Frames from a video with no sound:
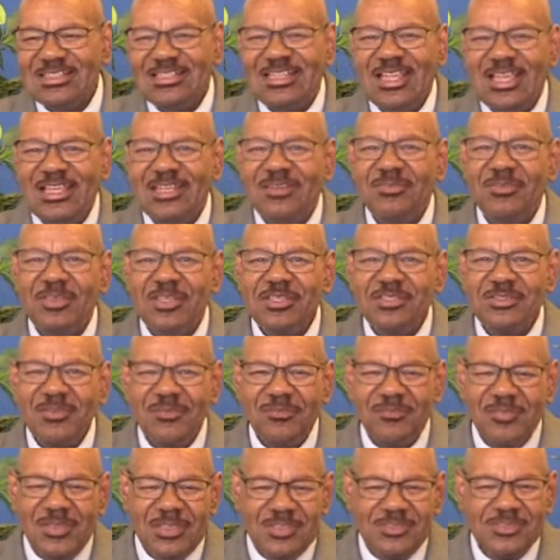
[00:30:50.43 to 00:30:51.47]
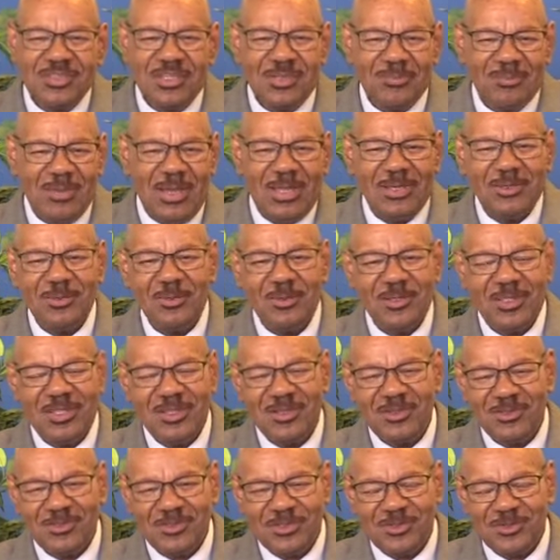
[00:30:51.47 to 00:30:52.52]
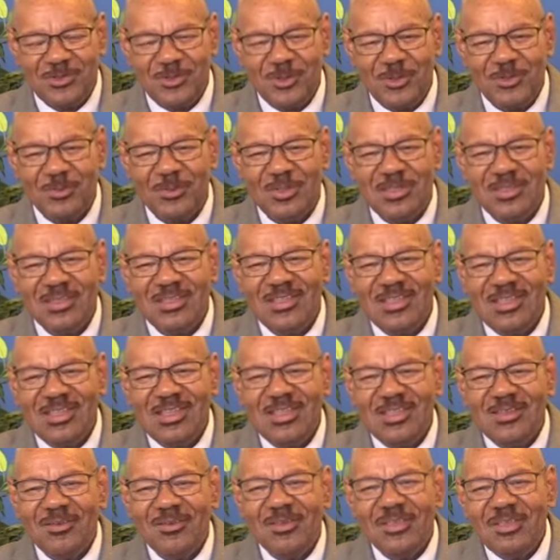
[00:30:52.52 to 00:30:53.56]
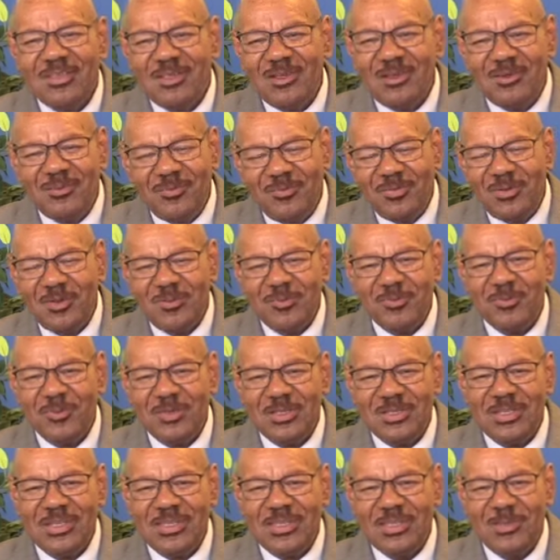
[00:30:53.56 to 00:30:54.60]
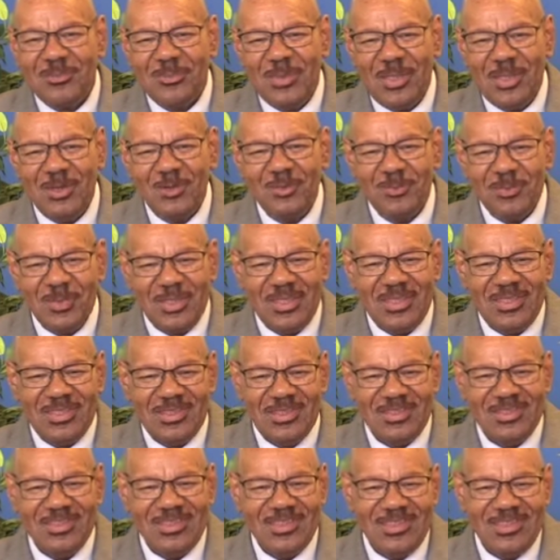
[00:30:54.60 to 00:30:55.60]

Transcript: And if this offends anybody who hears the sermon, feel free to email me.